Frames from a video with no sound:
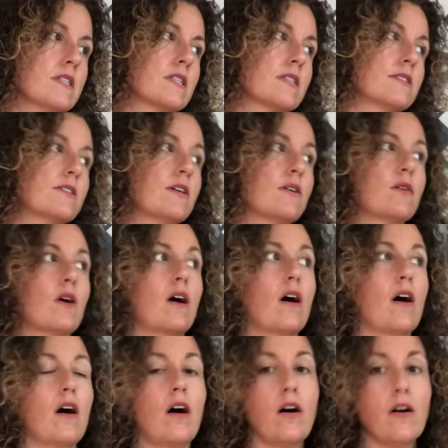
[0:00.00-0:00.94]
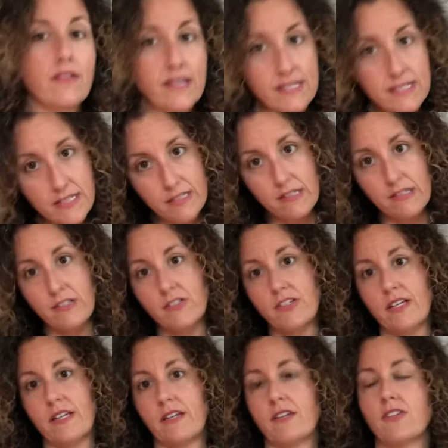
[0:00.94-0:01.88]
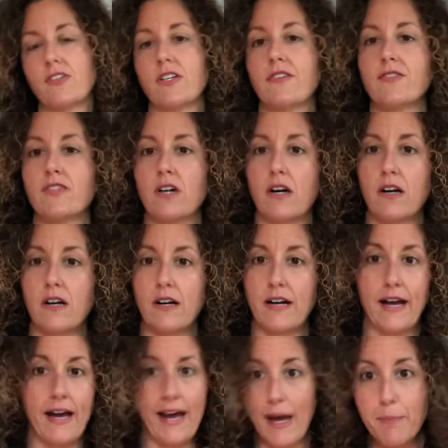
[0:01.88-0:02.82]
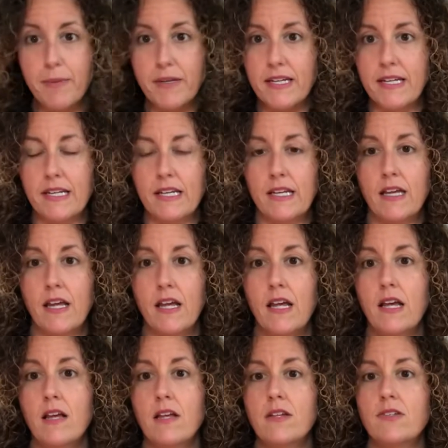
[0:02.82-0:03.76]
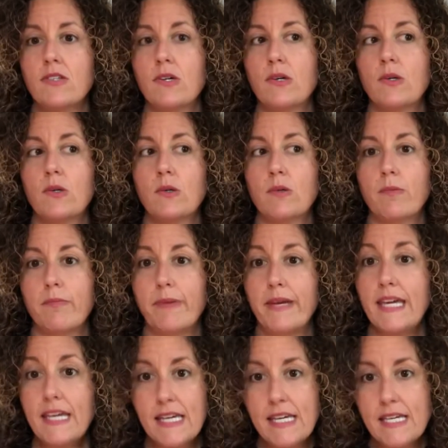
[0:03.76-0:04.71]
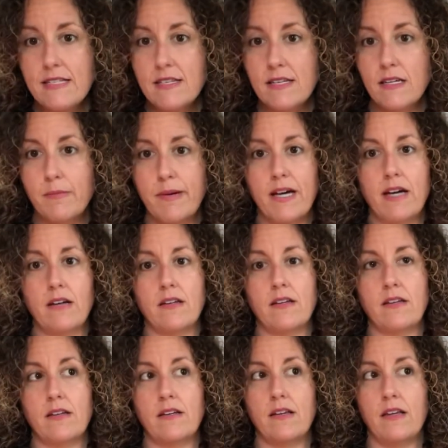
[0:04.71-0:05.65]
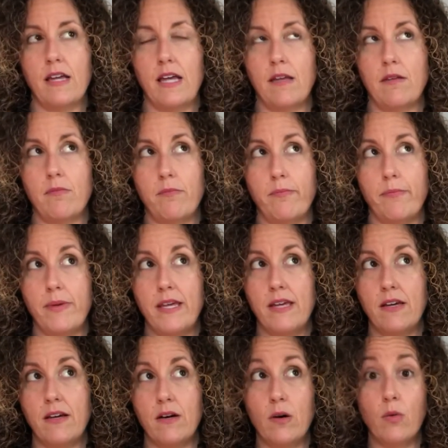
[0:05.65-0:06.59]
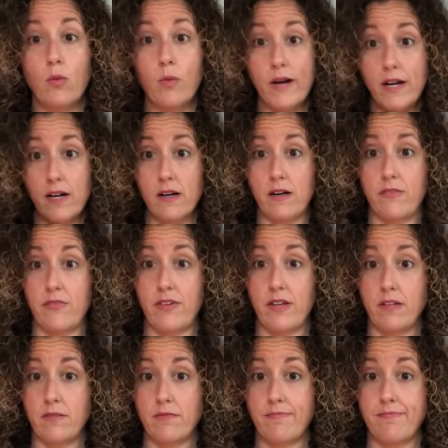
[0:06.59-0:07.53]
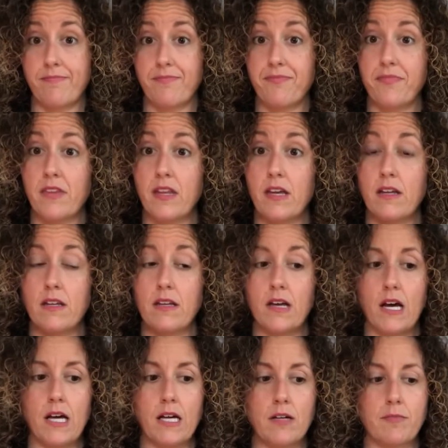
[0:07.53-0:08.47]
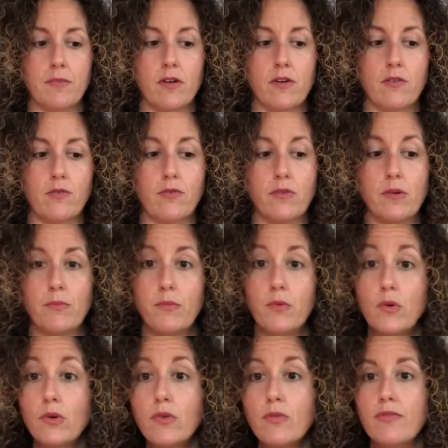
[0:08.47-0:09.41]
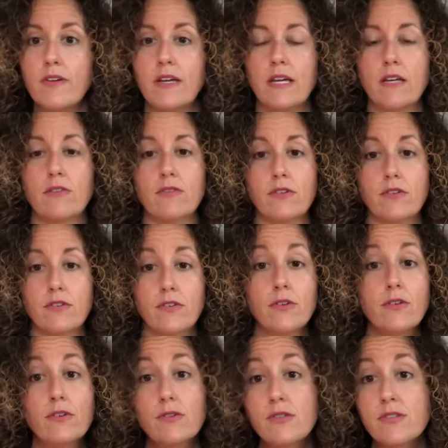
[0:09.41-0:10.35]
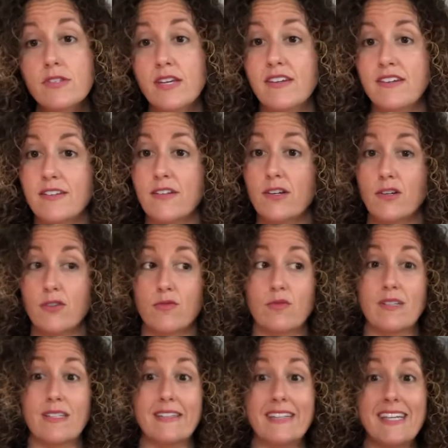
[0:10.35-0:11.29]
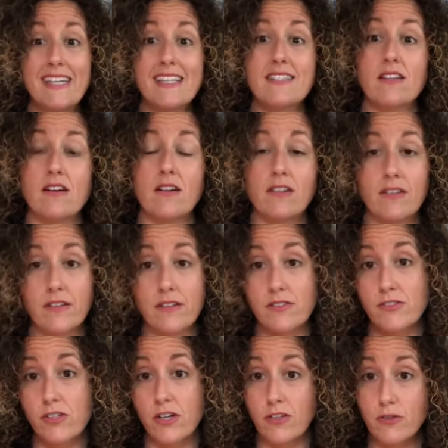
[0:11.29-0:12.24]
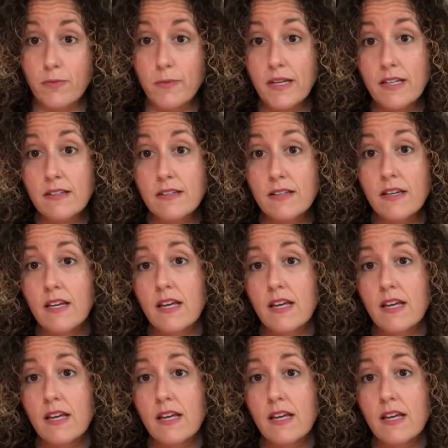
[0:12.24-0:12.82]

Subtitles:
So all these energetic shifts are happening. So be easy about it and be aware of it. Remove and reduce, release all the judgment